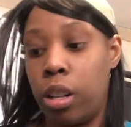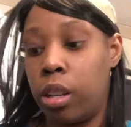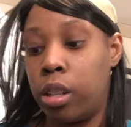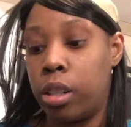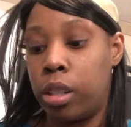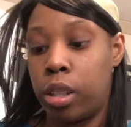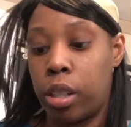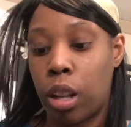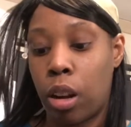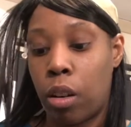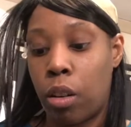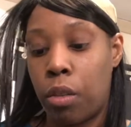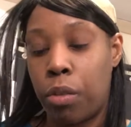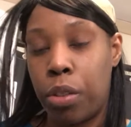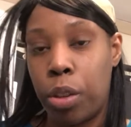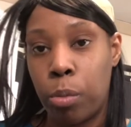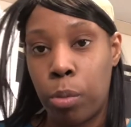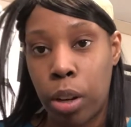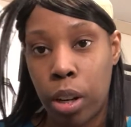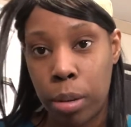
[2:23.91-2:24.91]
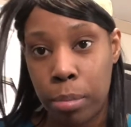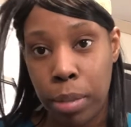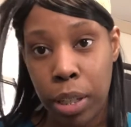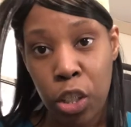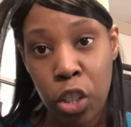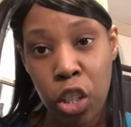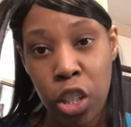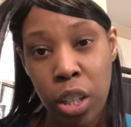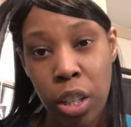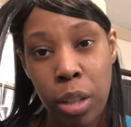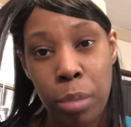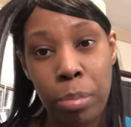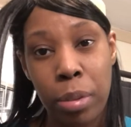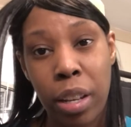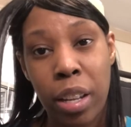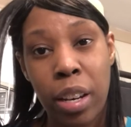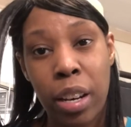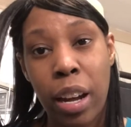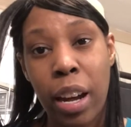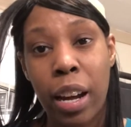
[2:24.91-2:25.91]
So if you want to be cheap
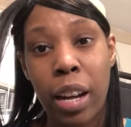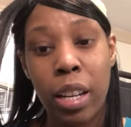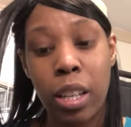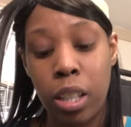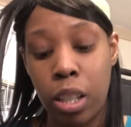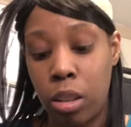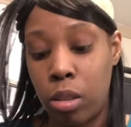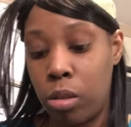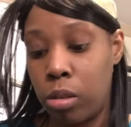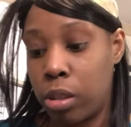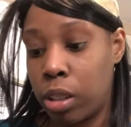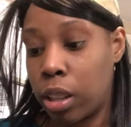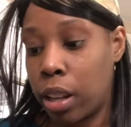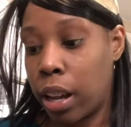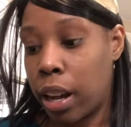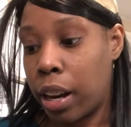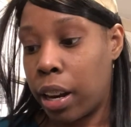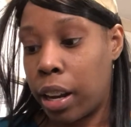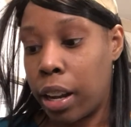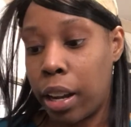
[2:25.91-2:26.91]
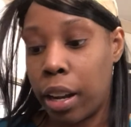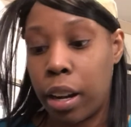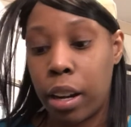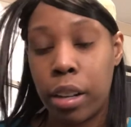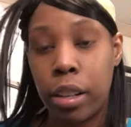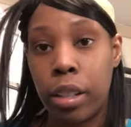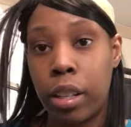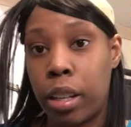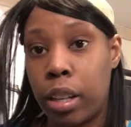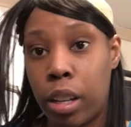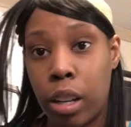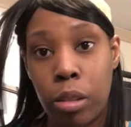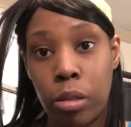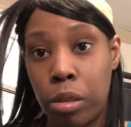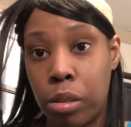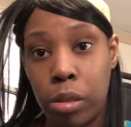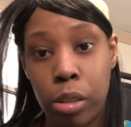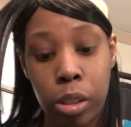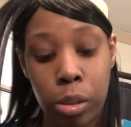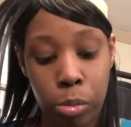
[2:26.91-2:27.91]
and not use a lot of hair, then don't
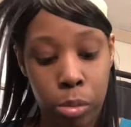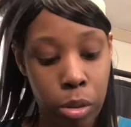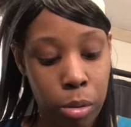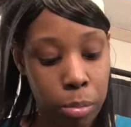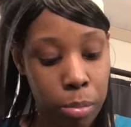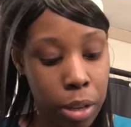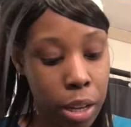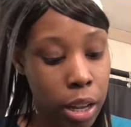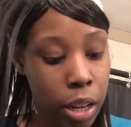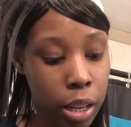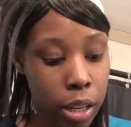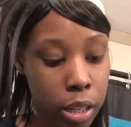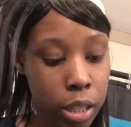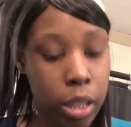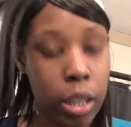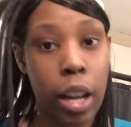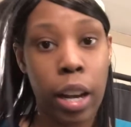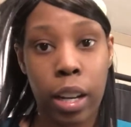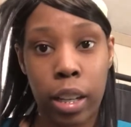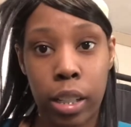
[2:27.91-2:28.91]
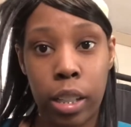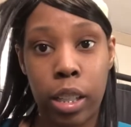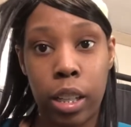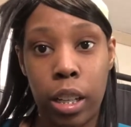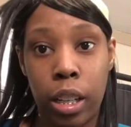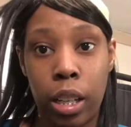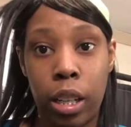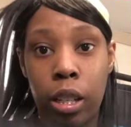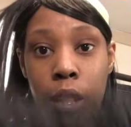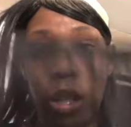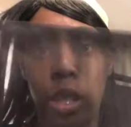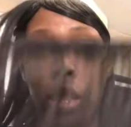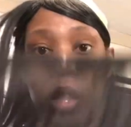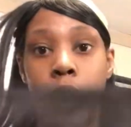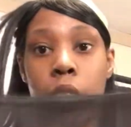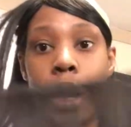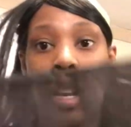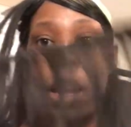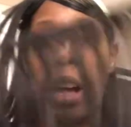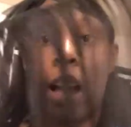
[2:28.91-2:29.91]
do a swoop because I can see this
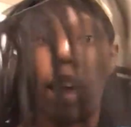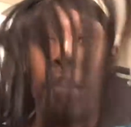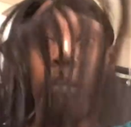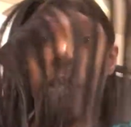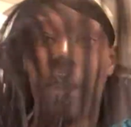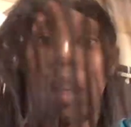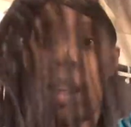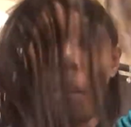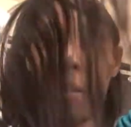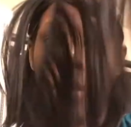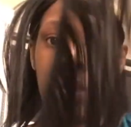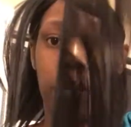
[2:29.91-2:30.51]
is all I have left.